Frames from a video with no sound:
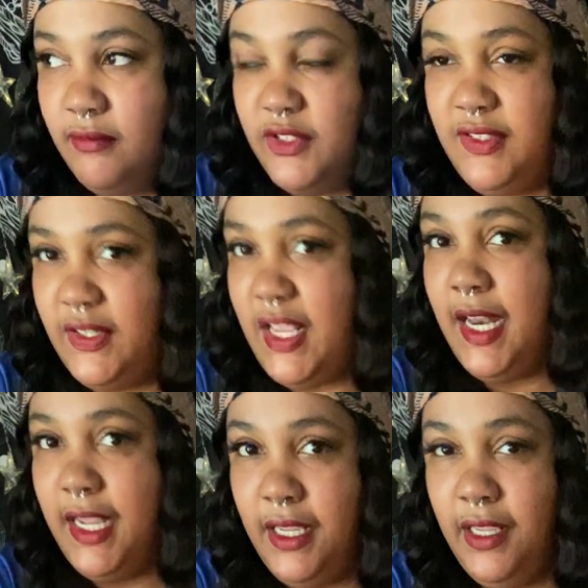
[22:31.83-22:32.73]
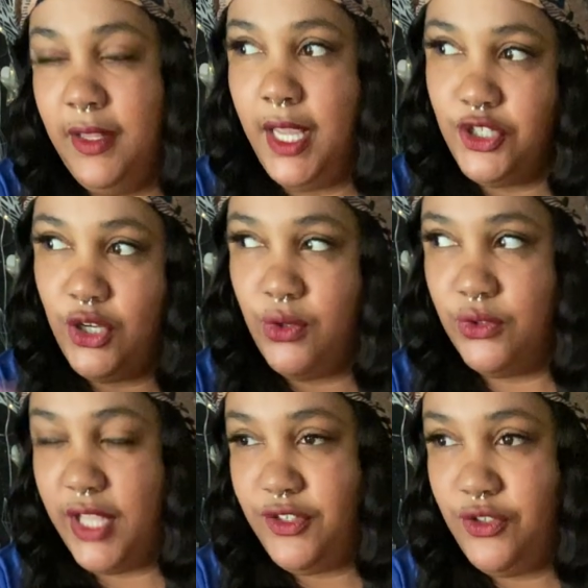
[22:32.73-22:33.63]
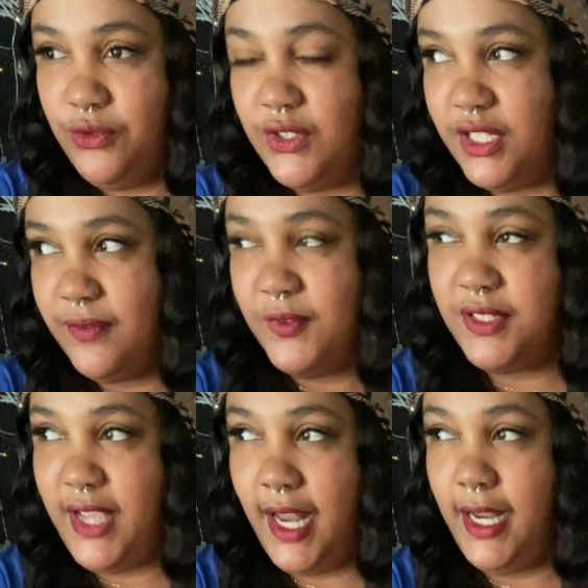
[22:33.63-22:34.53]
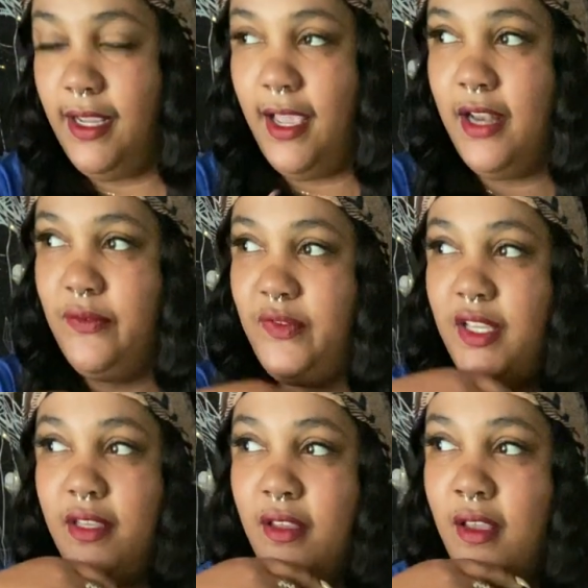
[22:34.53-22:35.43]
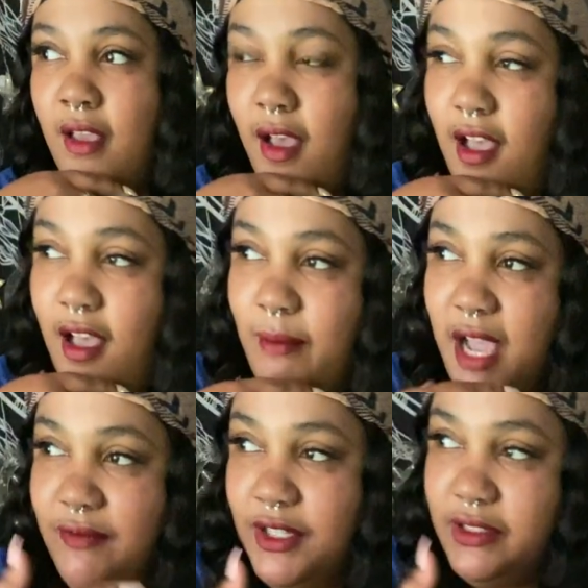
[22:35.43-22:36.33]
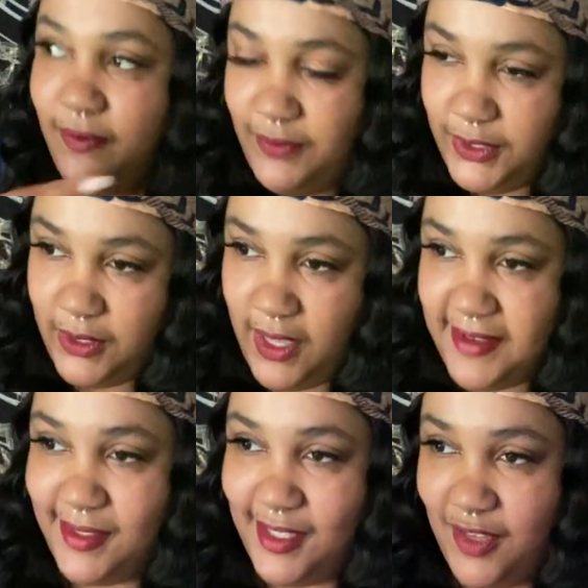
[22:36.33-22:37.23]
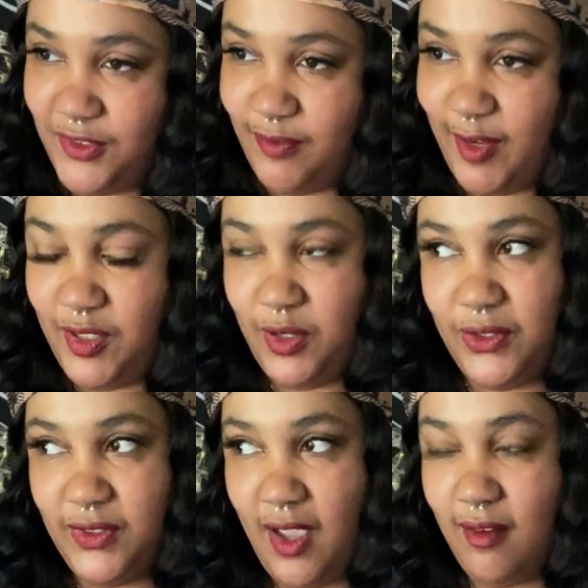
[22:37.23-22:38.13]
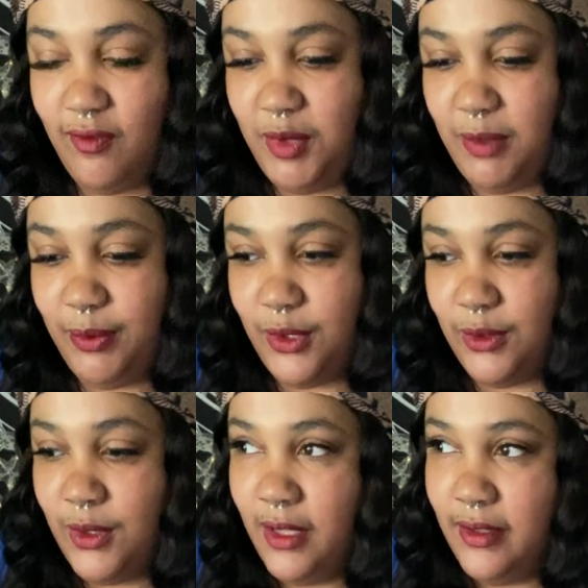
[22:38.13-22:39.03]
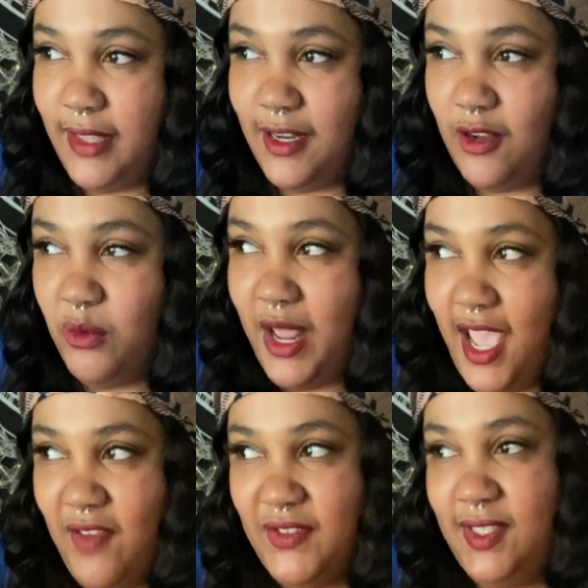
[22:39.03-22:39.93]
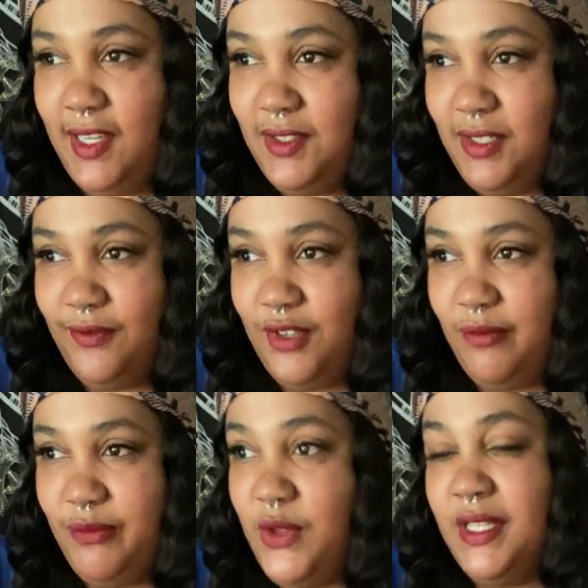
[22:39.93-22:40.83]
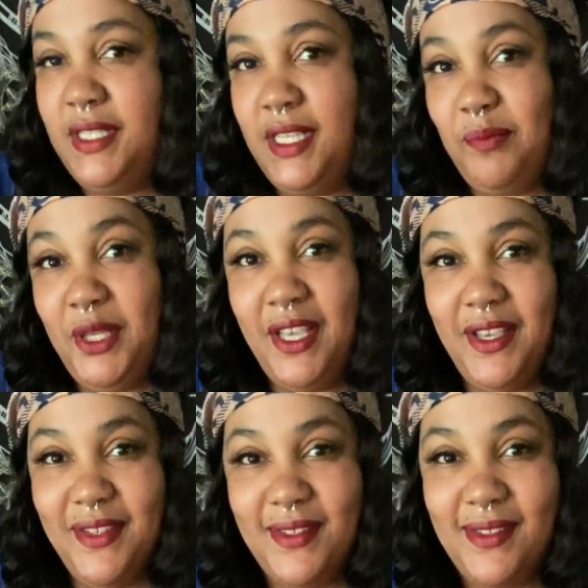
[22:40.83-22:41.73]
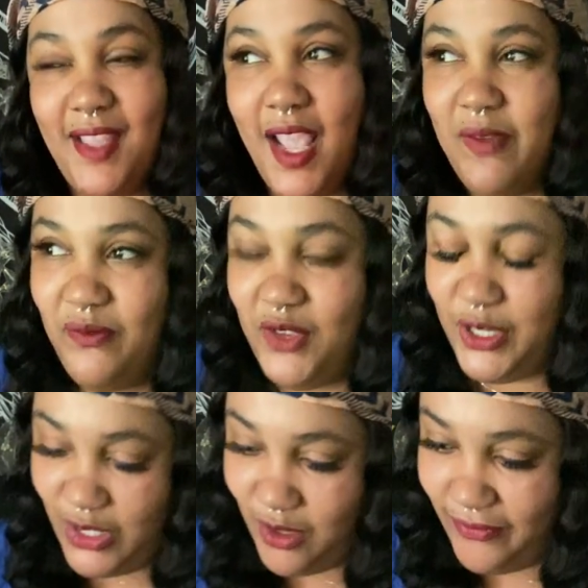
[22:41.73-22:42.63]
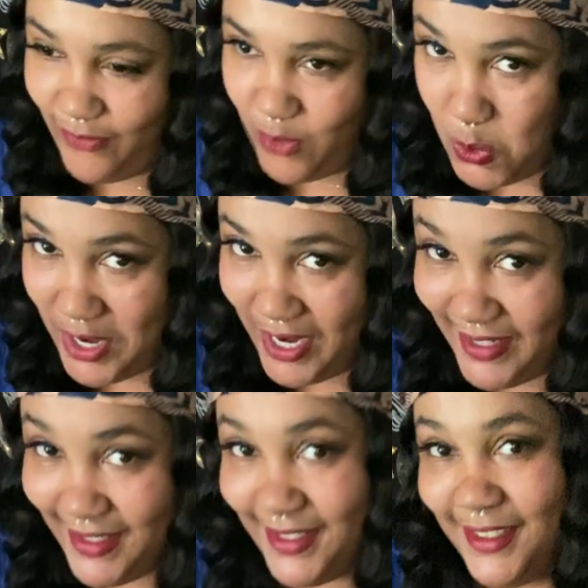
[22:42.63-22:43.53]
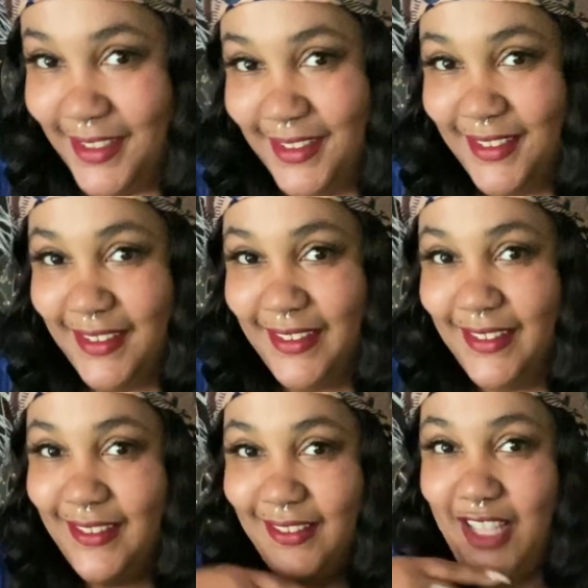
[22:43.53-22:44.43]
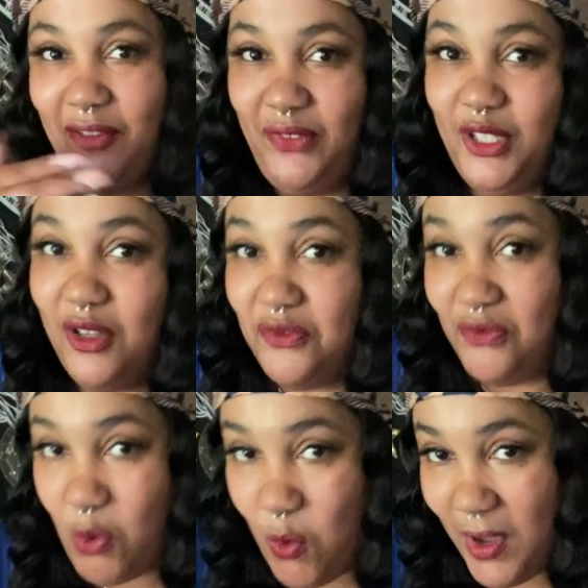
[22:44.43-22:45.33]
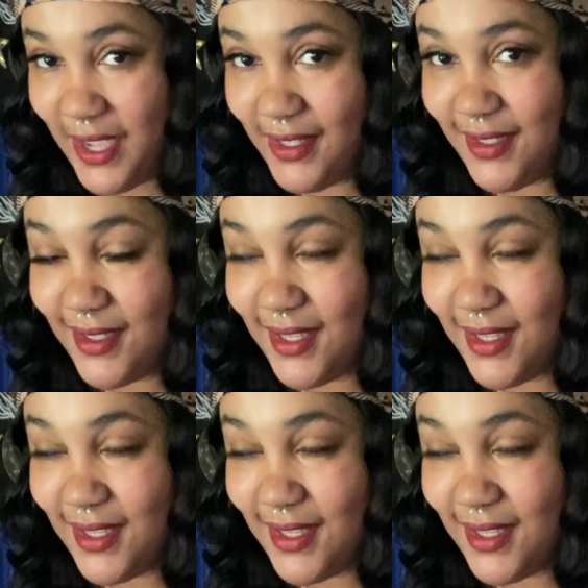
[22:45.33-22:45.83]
setting and they choose a different setting, kind of thing. I really feel as if, especially those kind of people, they don't have a sense of community because they feel a void. They feel a void